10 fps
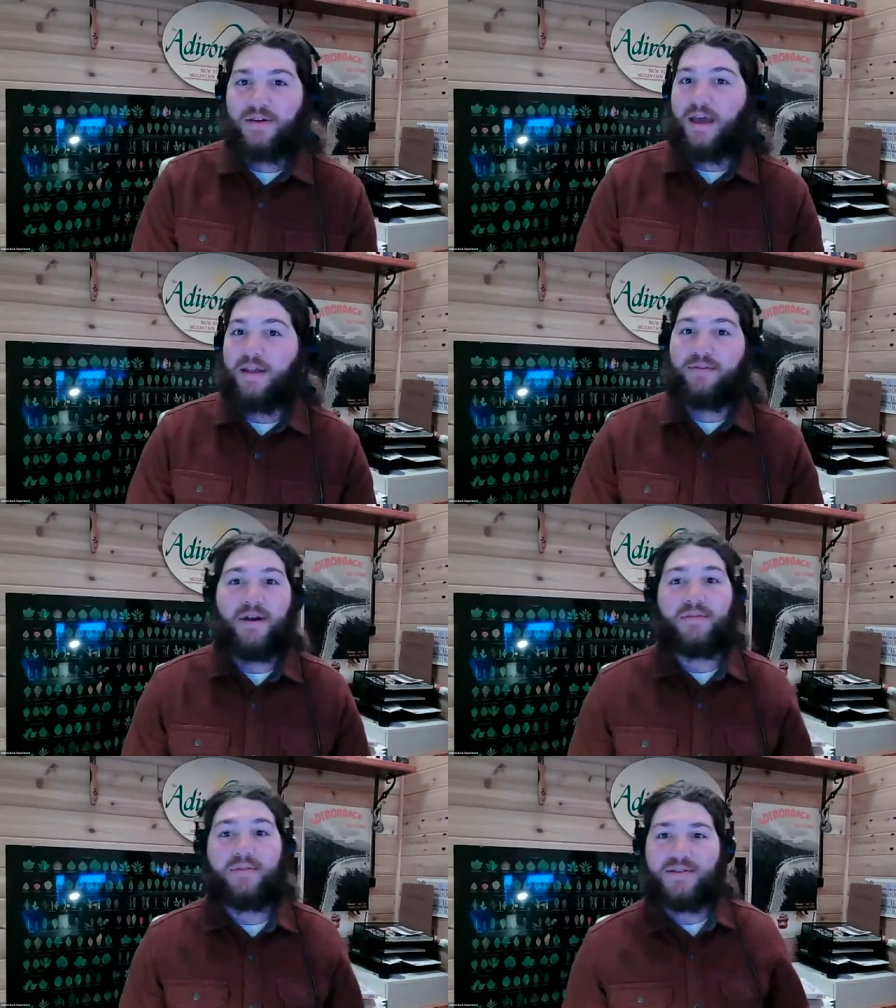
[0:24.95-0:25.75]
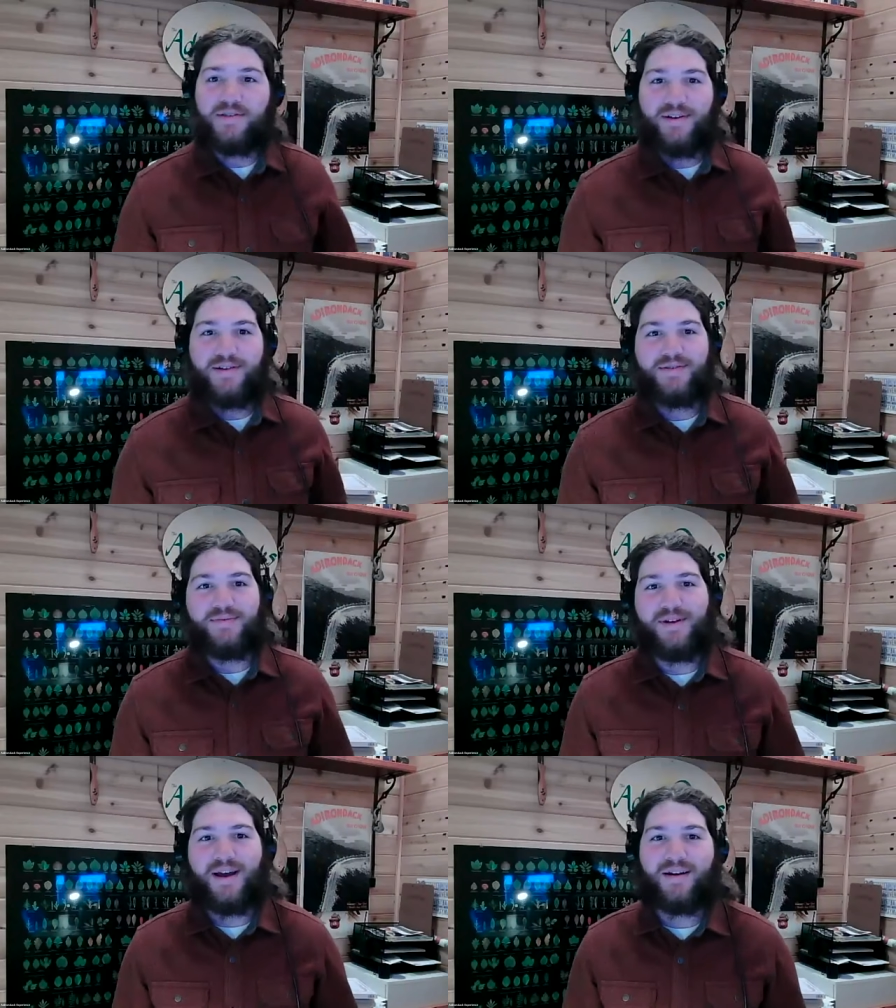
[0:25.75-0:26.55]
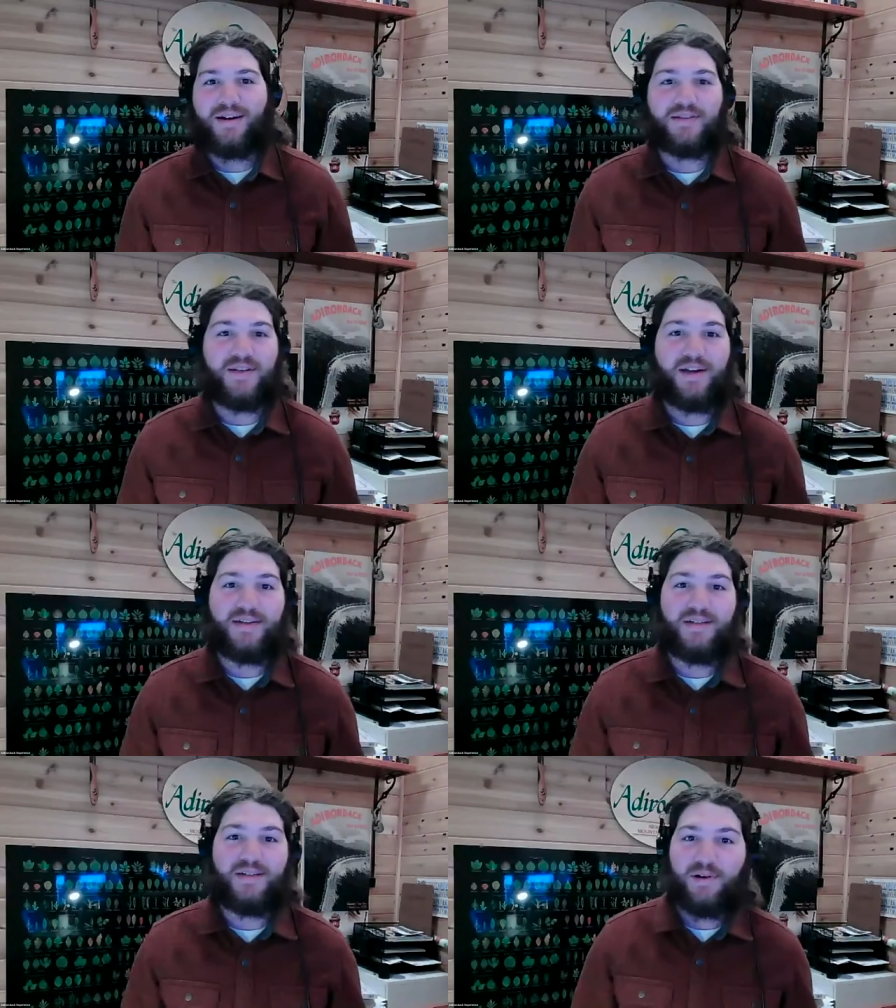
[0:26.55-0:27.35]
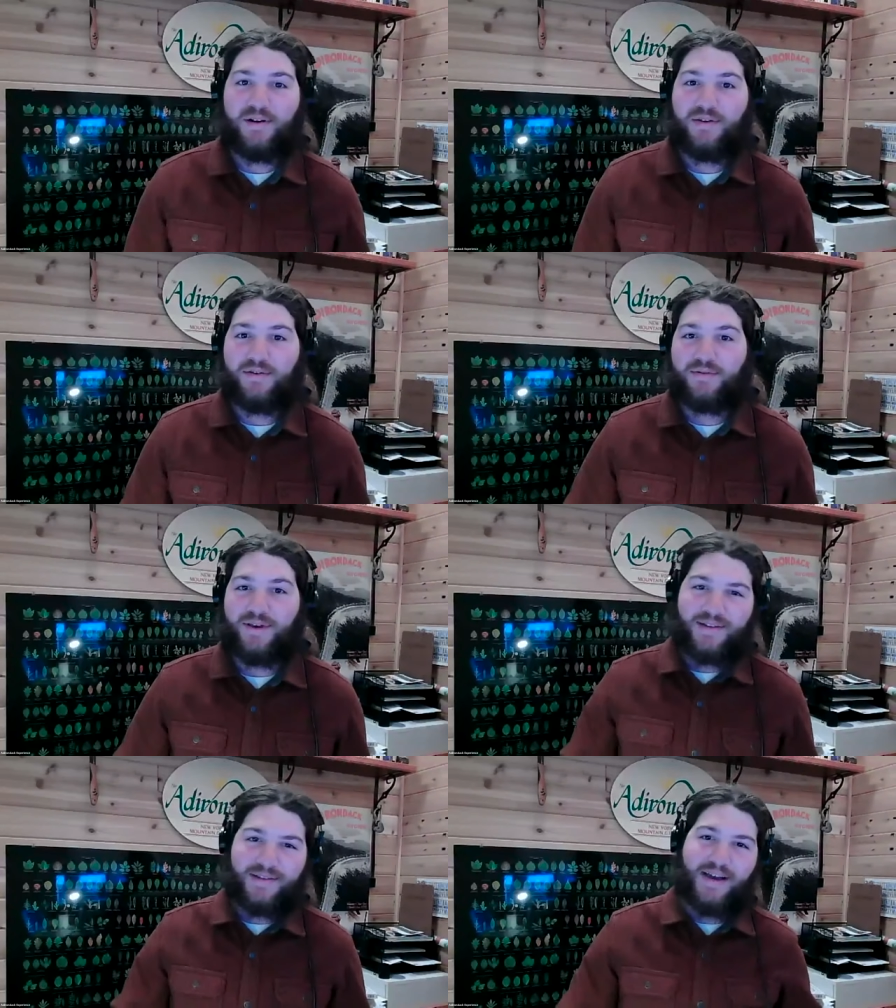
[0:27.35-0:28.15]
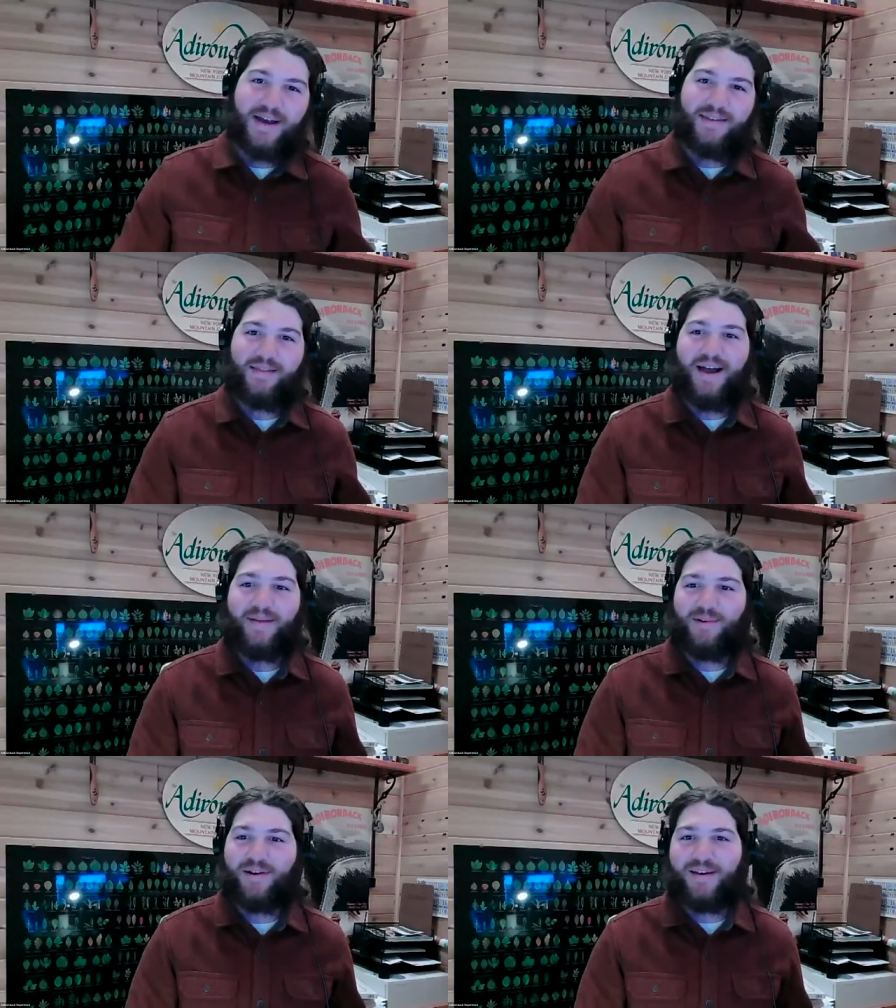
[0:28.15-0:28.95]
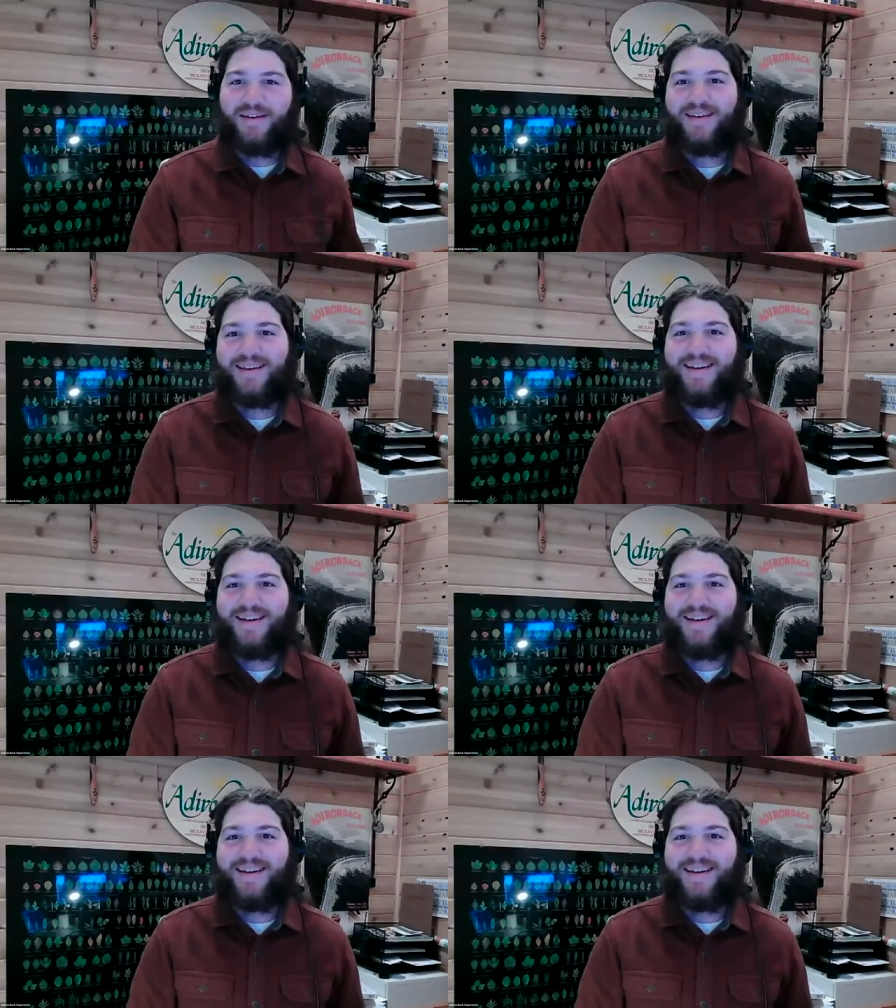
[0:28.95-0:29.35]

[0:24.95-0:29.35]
And throughout this series, we are excited to bring you inside the library,